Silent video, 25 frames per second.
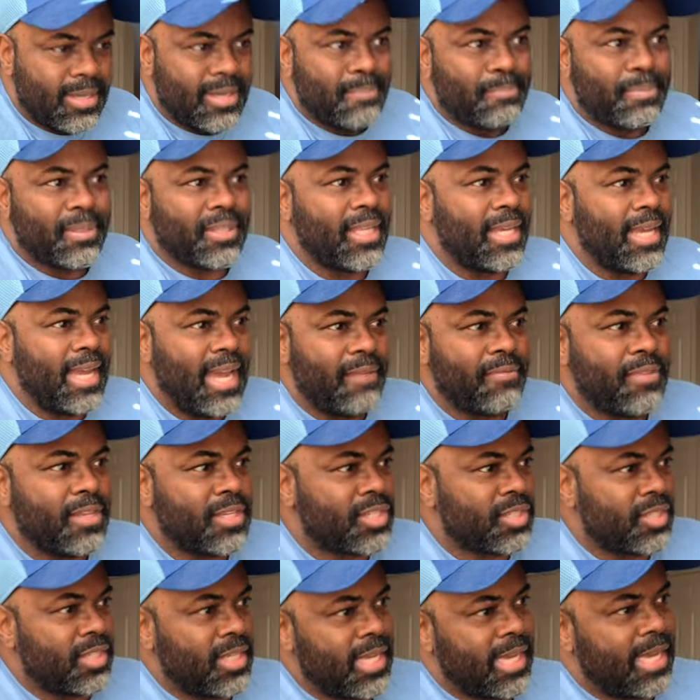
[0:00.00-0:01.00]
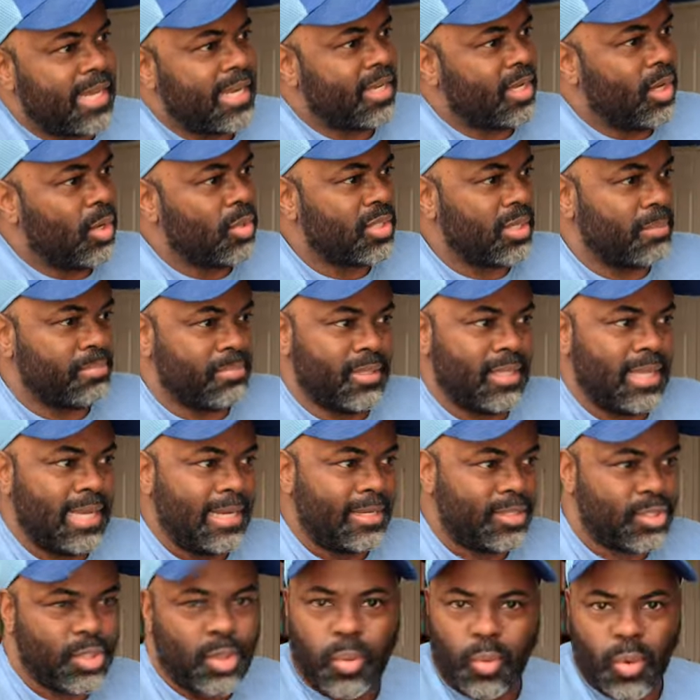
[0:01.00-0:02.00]
But they had this thing, and it goes up to
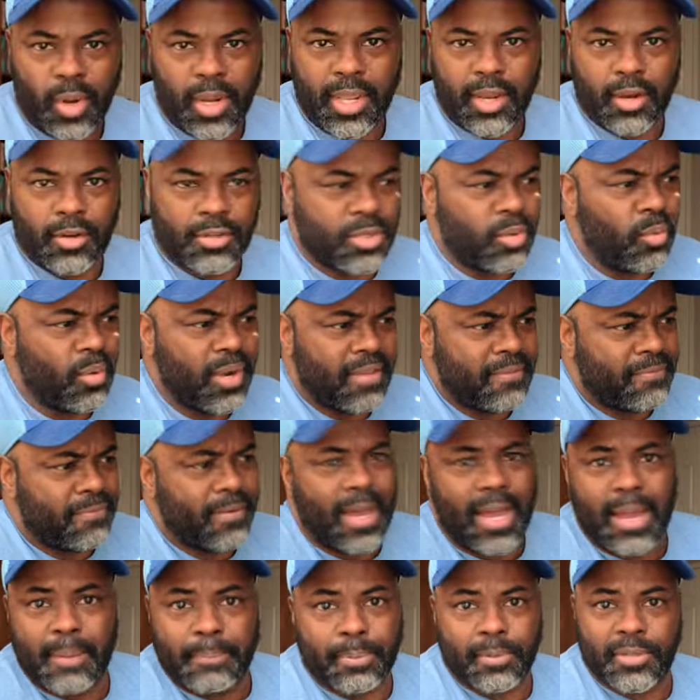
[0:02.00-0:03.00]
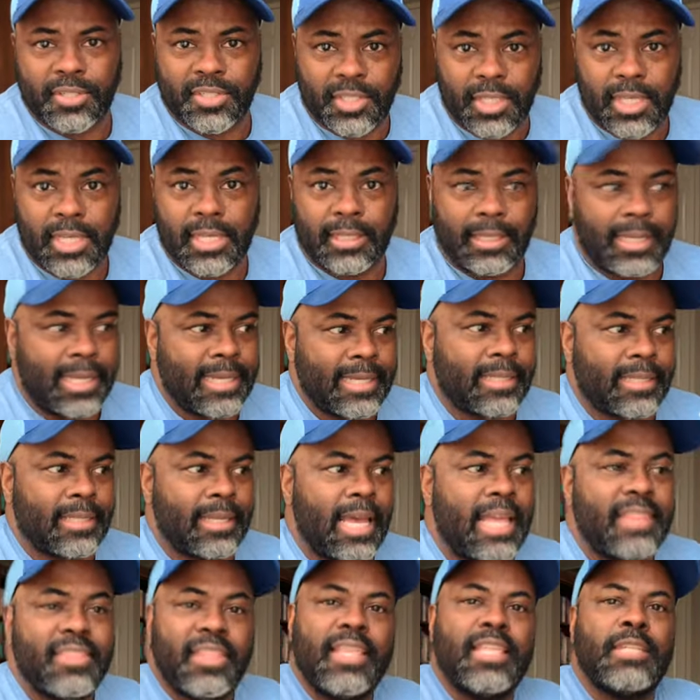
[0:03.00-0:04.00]
like 20 or 25%. Like,
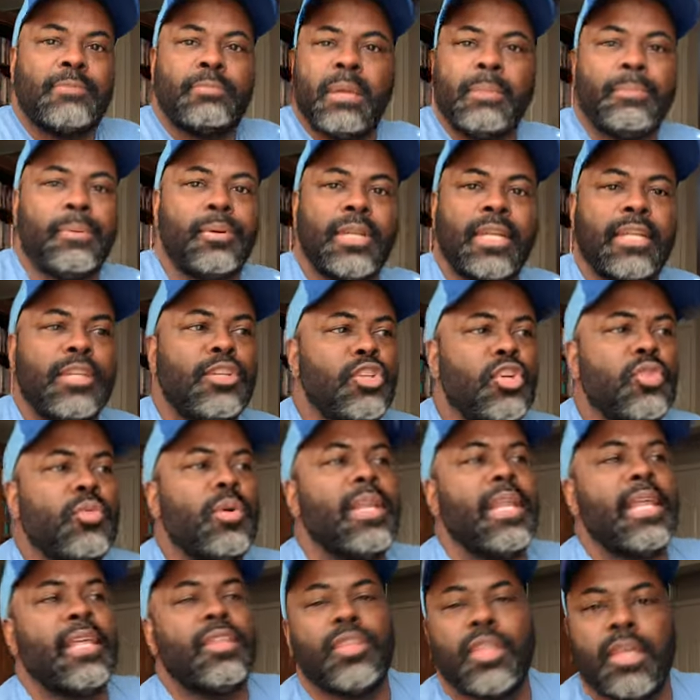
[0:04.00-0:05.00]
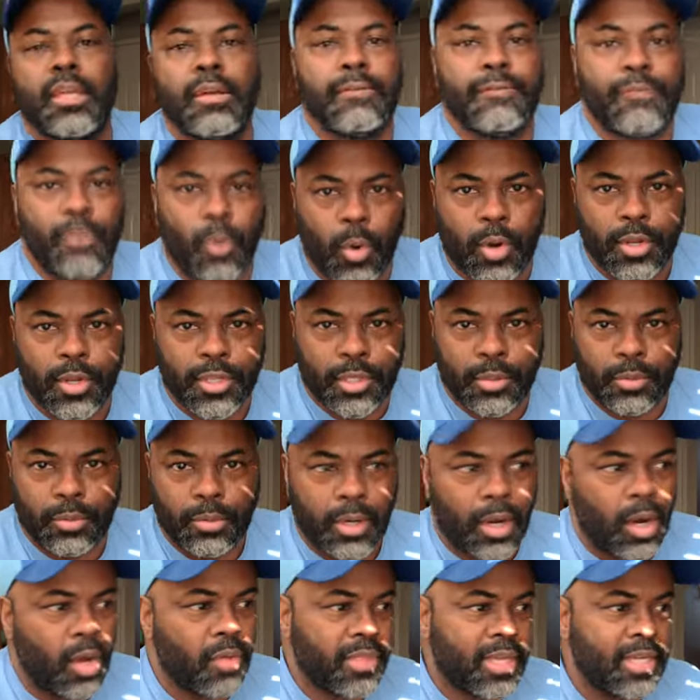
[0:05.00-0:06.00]
and these people didn't do anything for you.
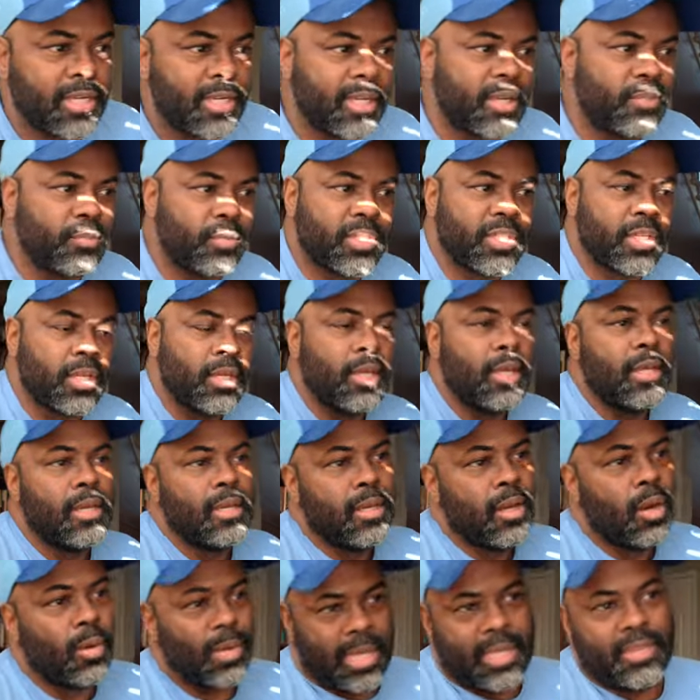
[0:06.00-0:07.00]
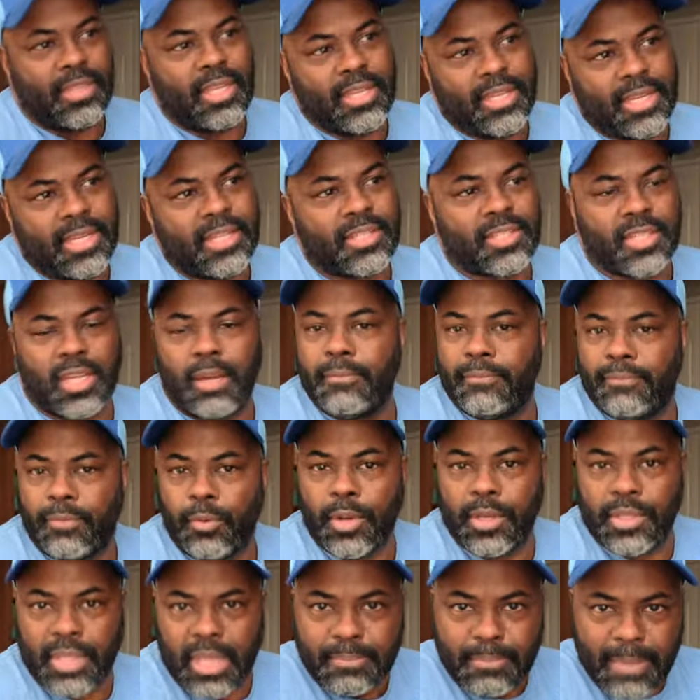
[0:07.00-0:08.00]
All they did was, okay, they did something for
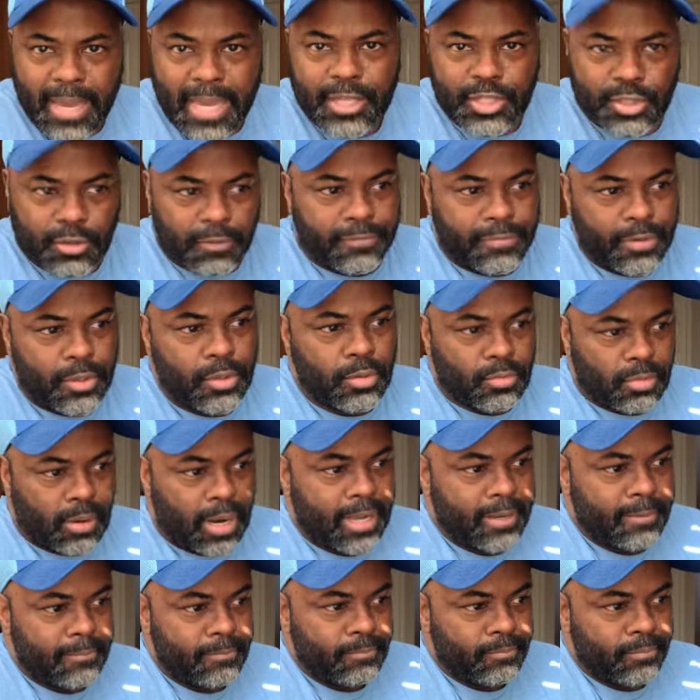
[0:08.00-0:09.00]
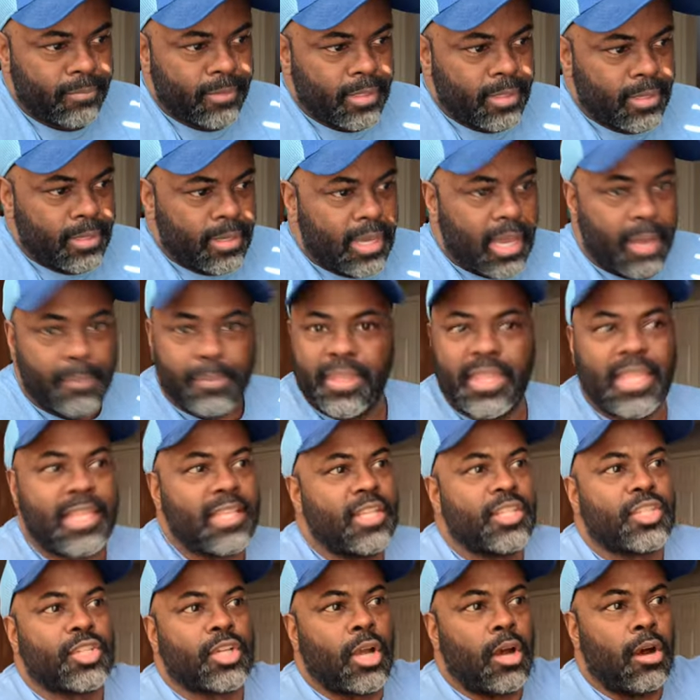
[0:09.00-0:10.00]
you. They made your food, right? And then they
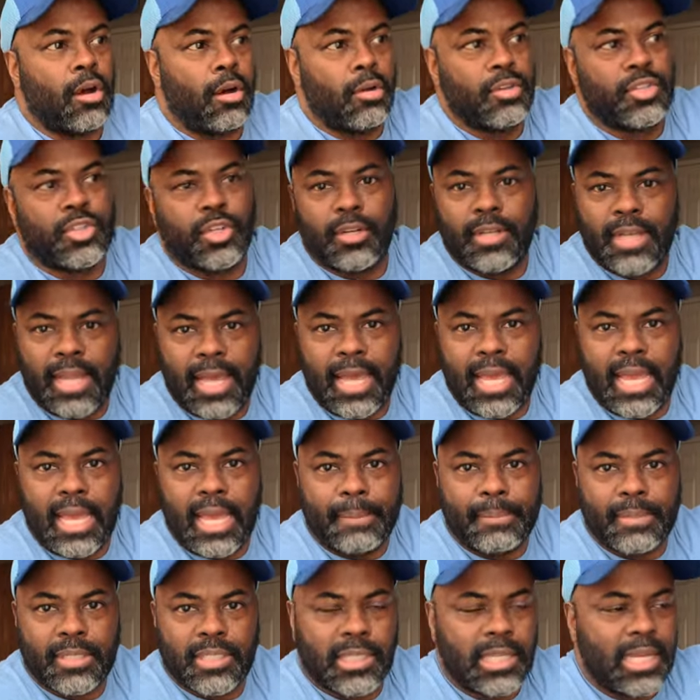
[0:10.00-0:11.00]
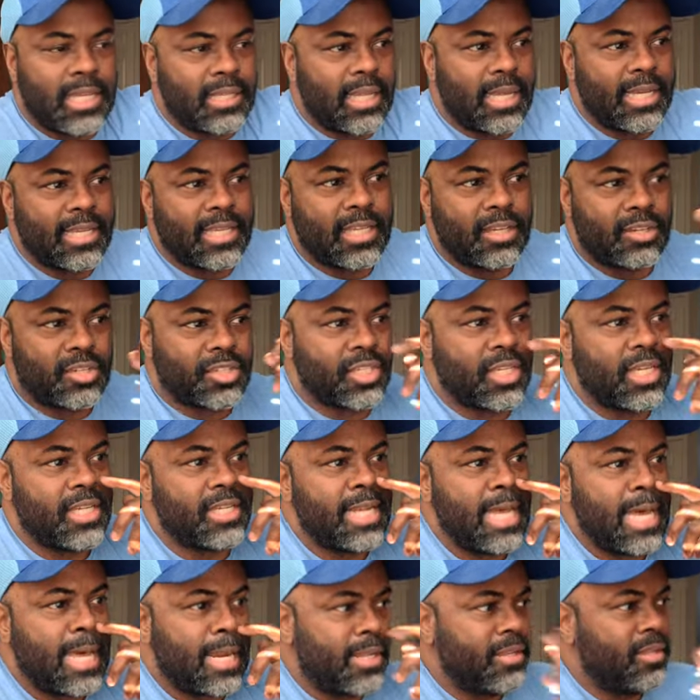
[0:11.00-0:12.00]
just called your name. It's not like you're sitting
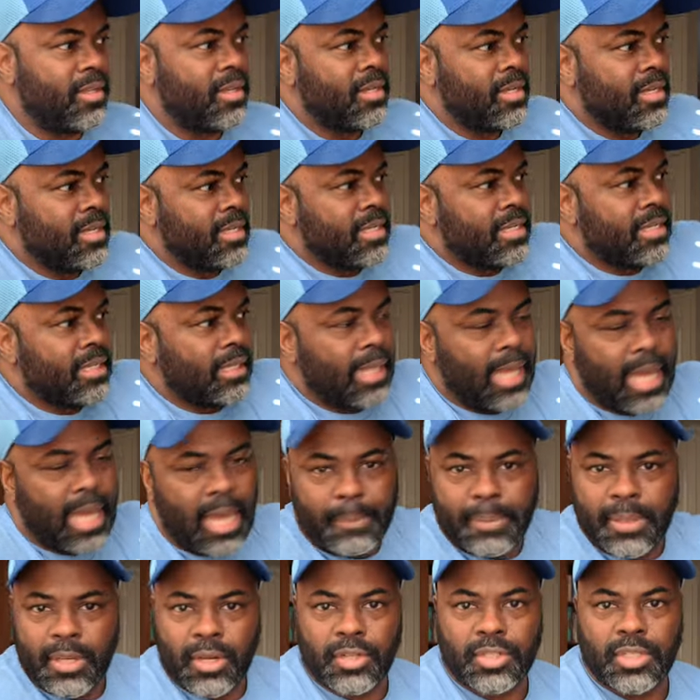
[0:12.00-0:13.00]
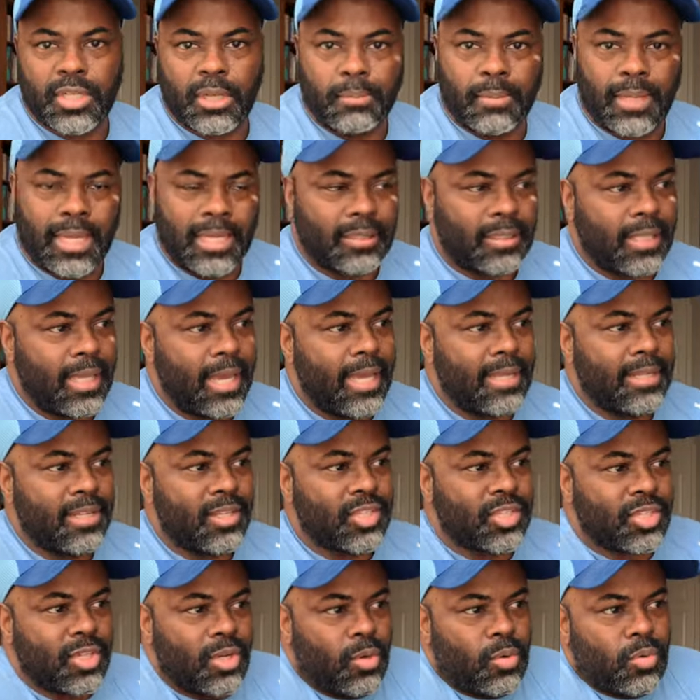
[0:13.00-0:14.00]
out in the lobby or something like that. And
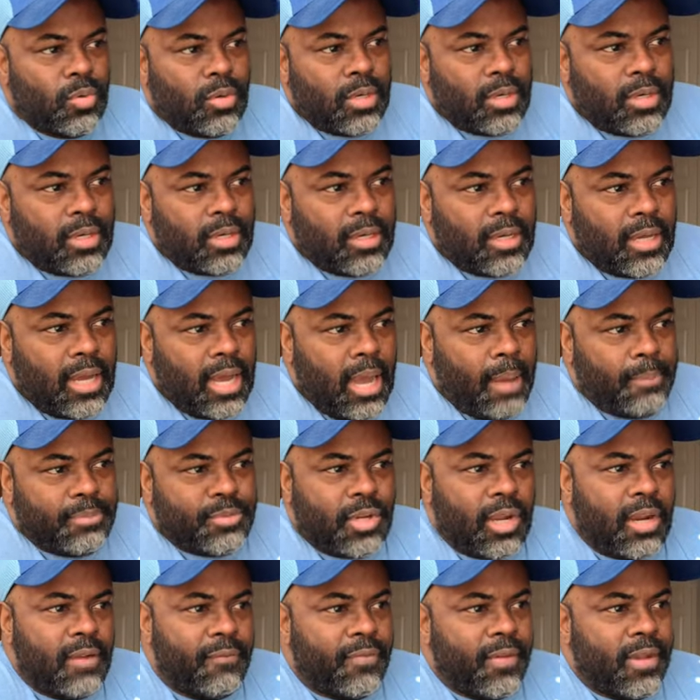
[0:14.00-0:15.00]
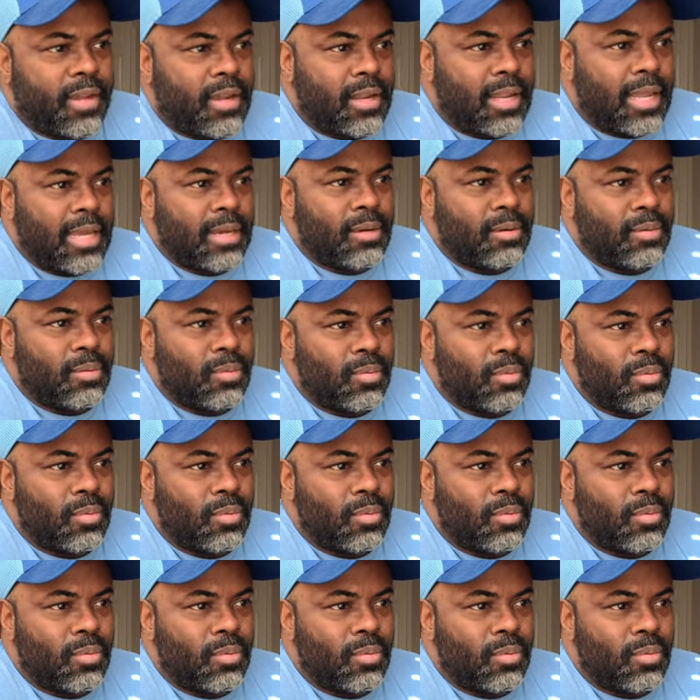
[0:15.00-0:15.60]
so I'm trying to figure out, like,